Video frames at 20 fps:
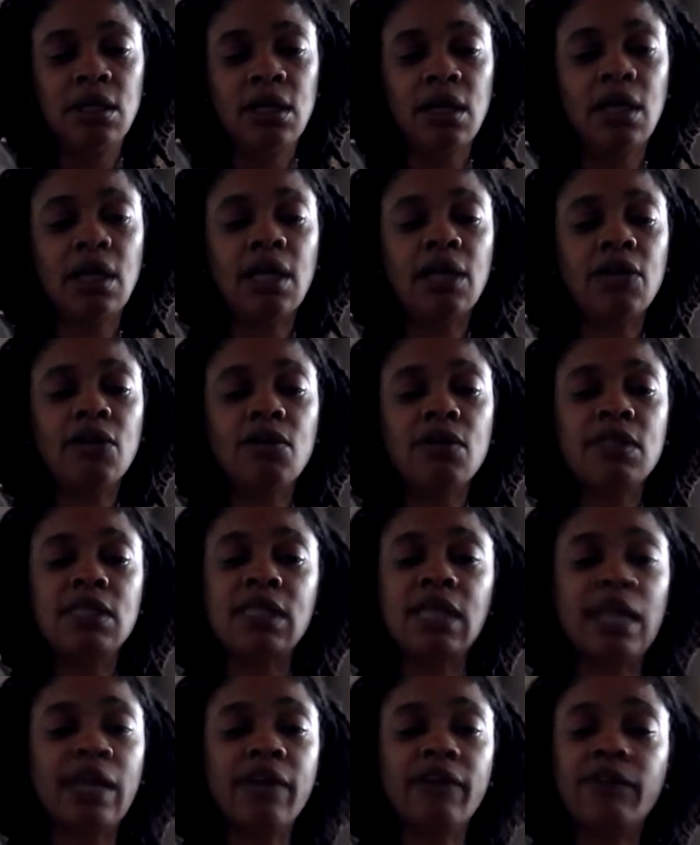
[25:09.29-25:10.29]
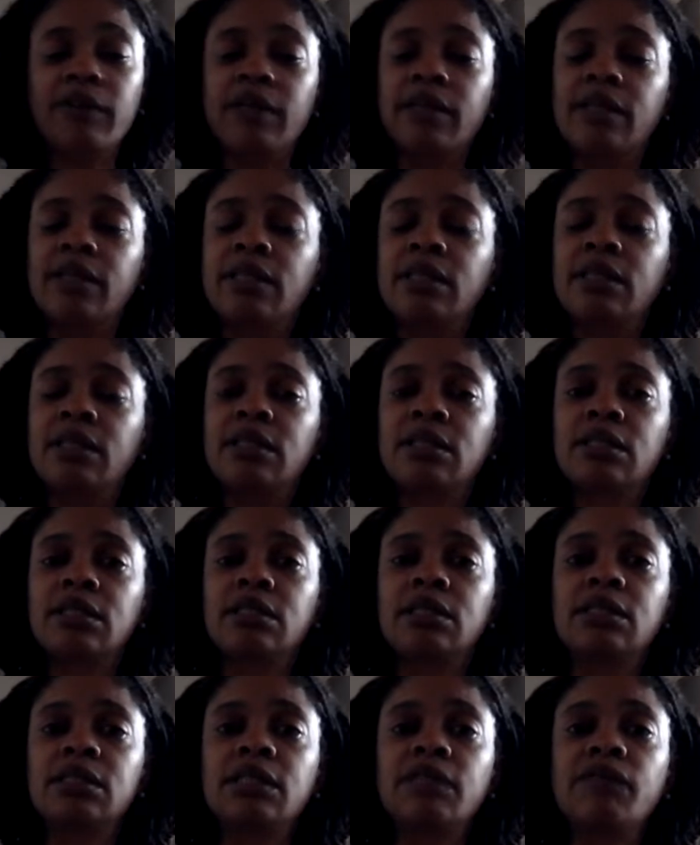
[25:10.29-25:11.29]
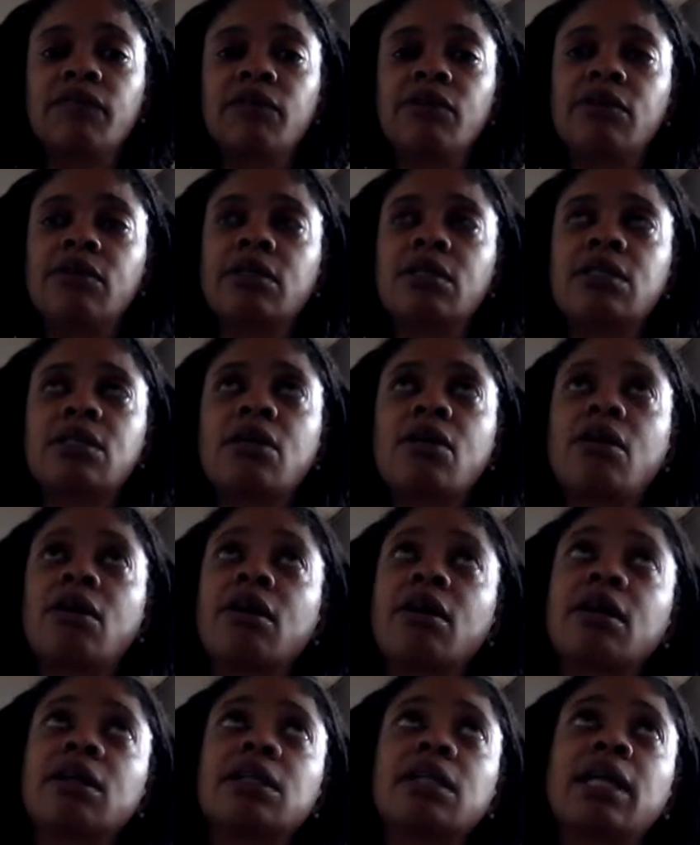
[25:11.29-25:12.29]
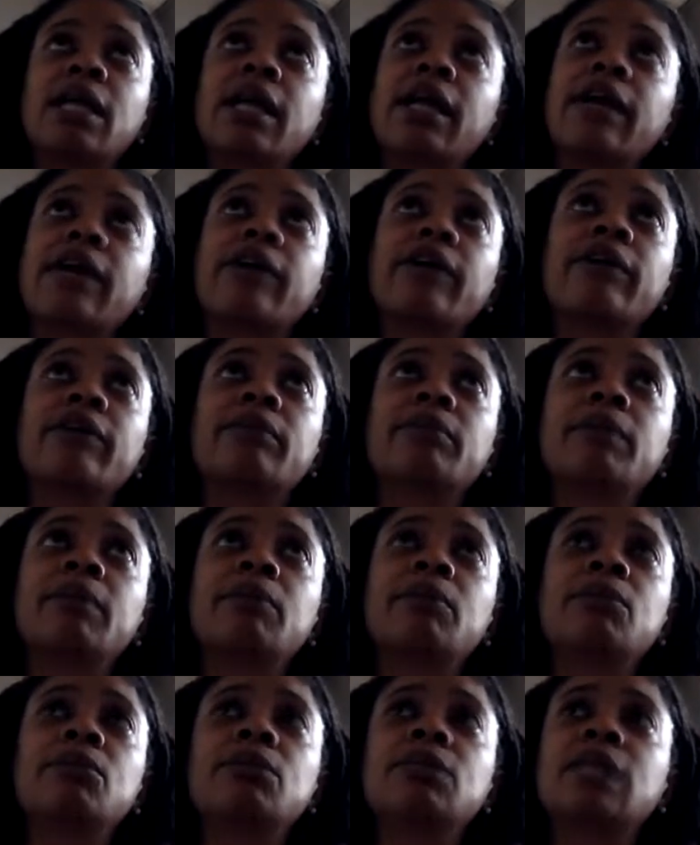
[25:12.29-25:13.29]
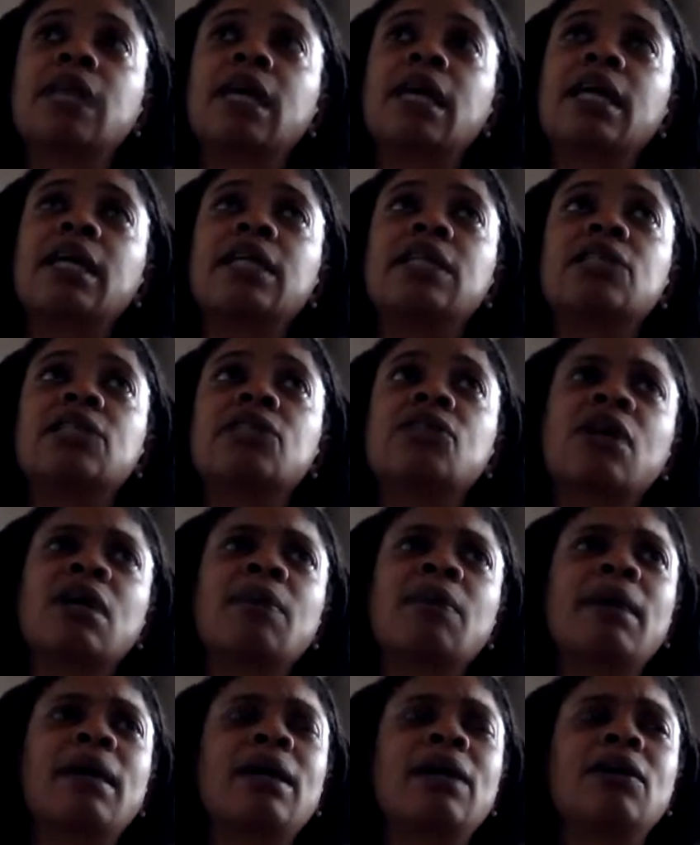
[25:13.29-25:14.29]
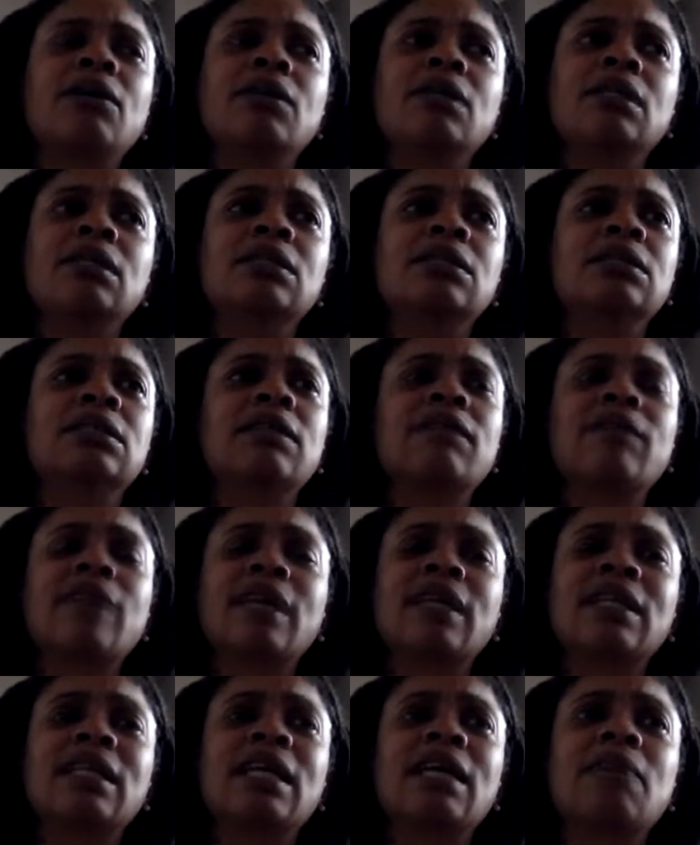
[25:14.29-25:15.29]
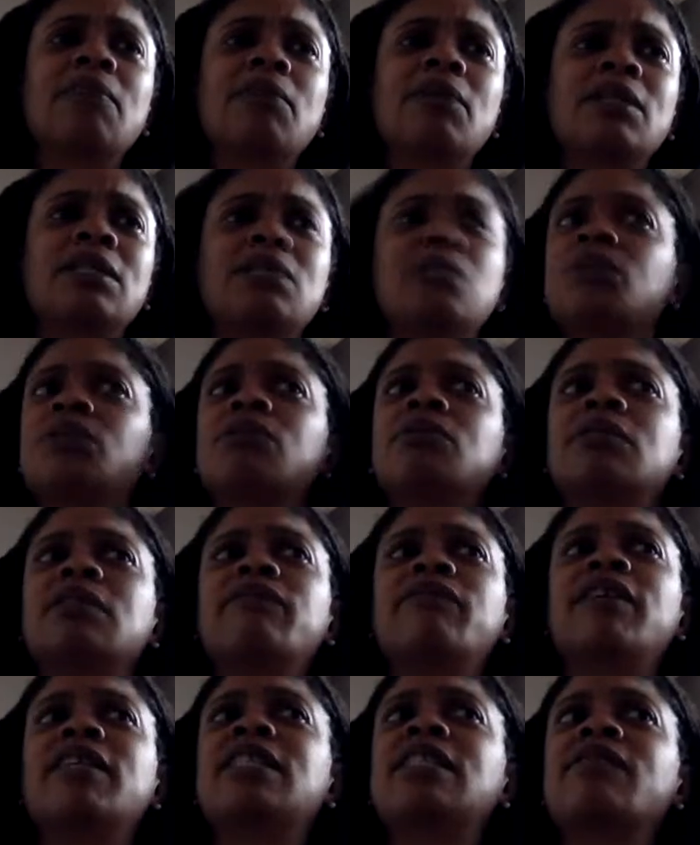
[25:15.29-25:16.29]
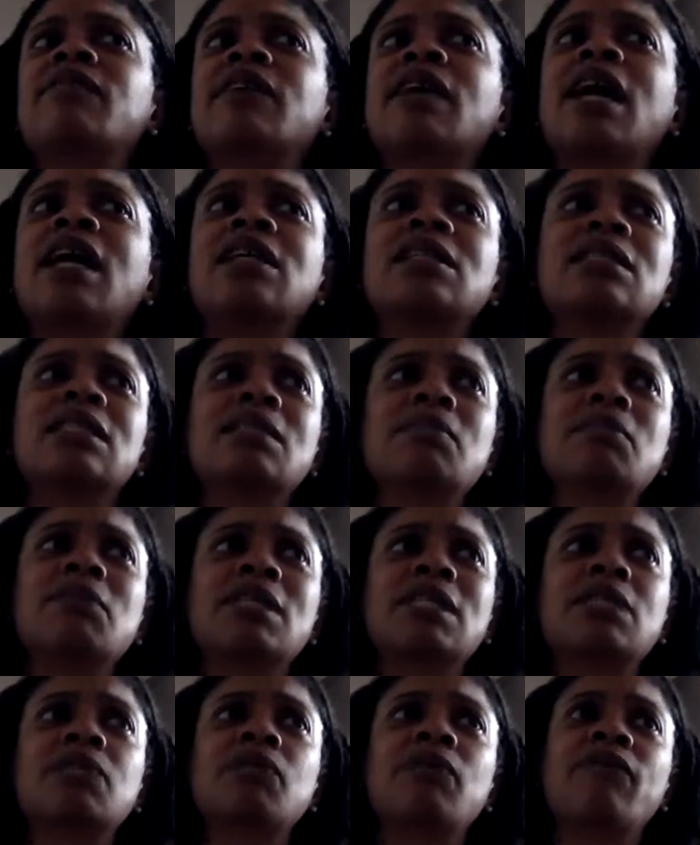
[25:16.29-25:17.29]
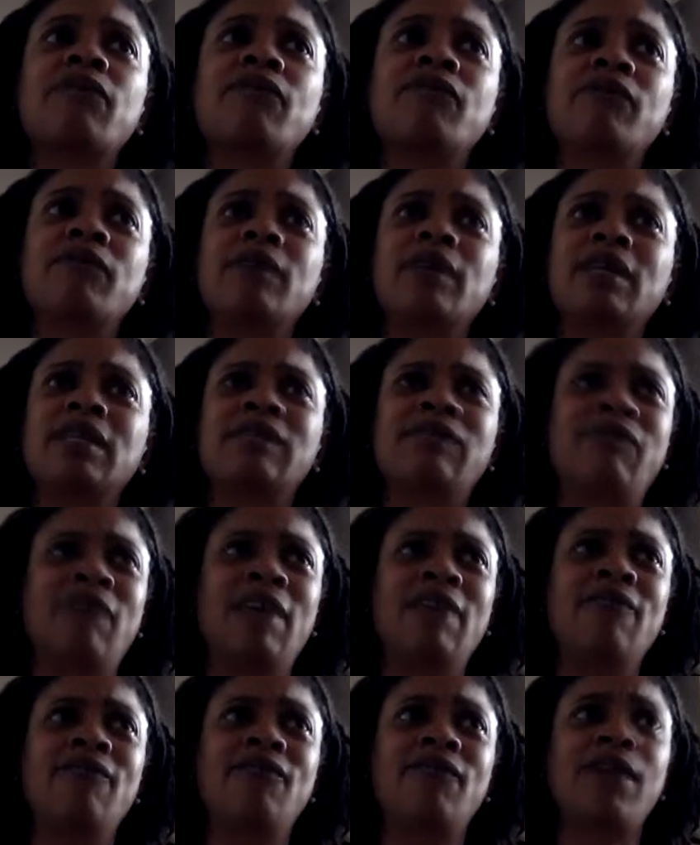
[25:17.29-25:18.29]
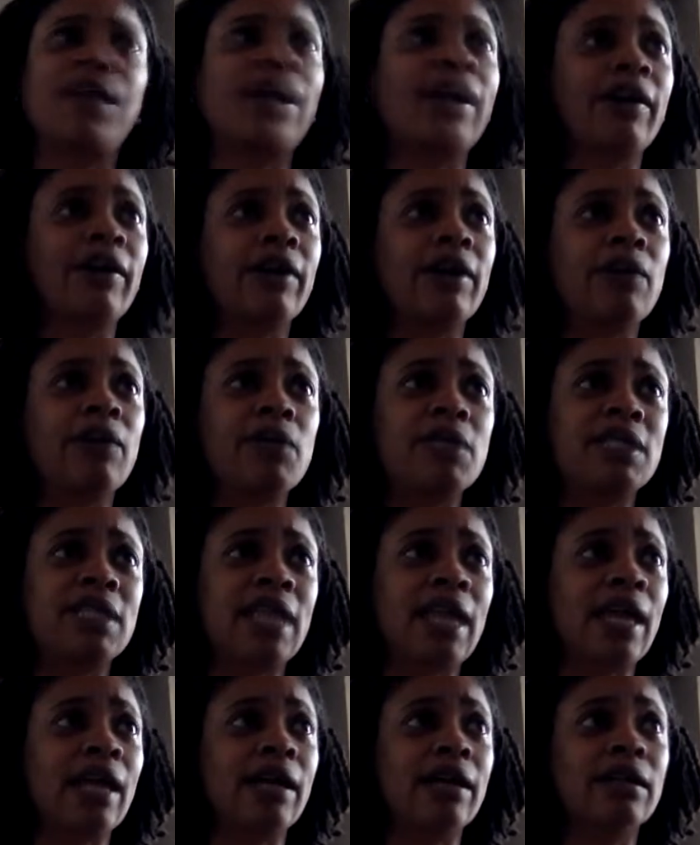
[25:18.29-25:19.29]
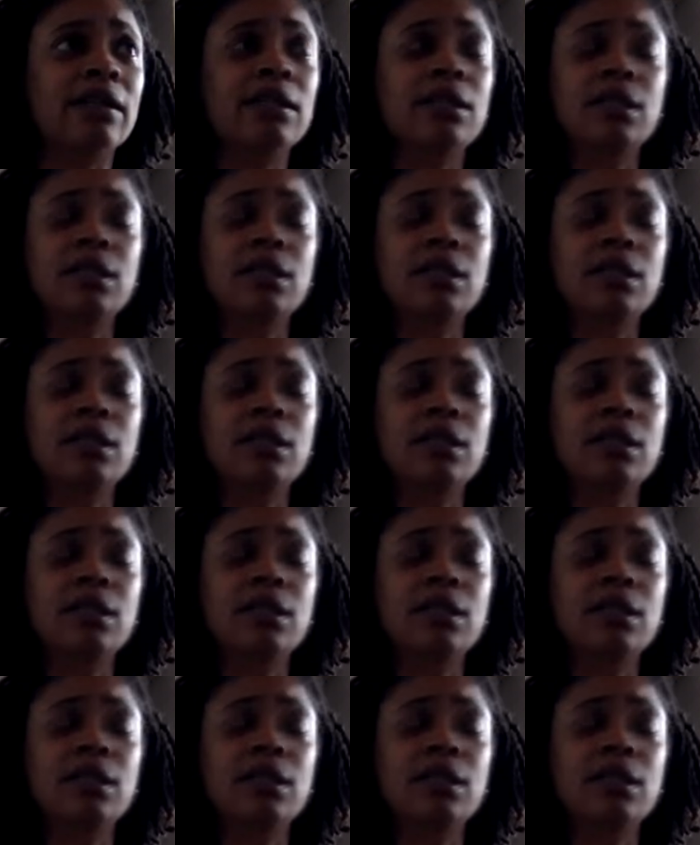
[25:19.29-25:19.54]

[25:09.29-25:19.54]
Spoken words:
And I know it's scary, it's difficult, it's hard to hear people say and talk about and stuff like that because we don't want to face the reality because we in fear and we're scared.